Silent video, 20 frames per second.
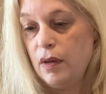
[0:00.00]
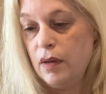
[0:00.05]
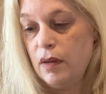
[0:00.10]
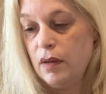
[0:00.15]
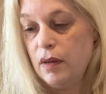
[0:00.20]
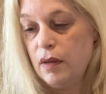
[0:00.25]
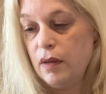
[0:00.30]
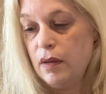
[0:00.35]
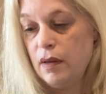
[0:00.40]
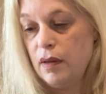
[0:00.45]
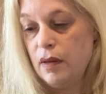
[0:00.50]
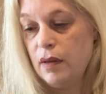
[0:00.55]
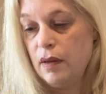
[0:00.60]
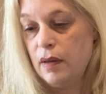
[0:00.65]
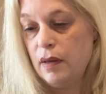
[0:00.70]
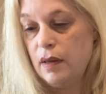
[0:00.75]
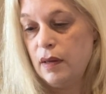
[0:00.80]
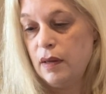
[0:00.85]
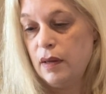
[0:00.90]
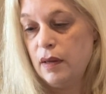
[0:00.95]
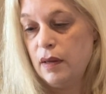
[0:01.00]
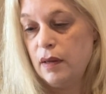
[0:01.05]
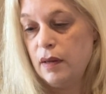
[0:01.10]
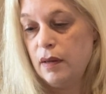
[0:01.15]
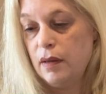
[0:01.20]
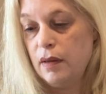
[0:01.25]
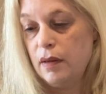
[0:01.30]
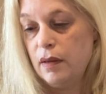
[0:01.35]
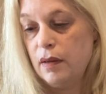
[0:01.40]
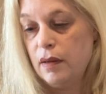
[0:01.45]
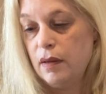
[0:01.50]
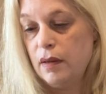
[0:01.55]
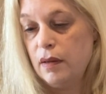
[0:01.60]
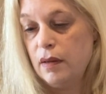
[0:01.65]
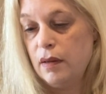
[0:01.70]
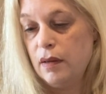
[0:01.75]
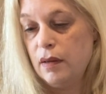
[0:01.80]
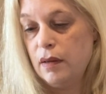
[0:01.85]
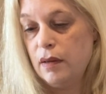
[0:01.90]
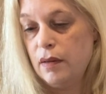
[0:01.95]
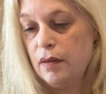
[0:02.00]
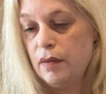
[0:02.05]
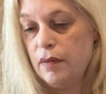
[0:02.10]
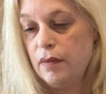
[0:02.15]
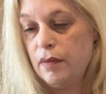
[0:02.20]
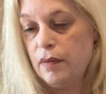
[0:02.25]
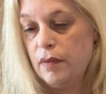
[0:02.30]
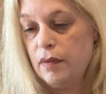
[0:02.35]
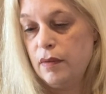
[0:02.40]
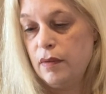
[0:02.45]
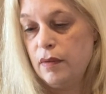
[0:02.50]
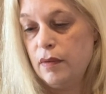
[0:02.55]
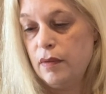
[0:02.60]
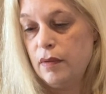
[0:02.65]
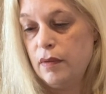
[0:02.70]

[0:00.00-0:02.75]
No one is speaking in this clip.